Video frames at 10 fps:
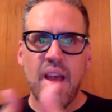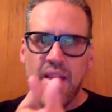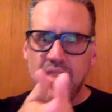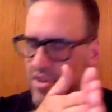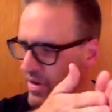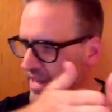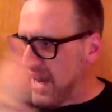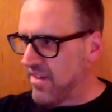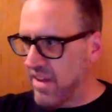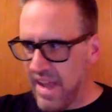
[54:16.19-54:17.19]
and then do a
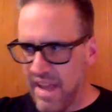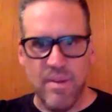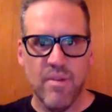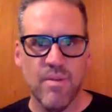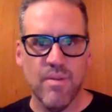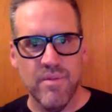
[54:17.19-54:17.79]
tasting as we go through the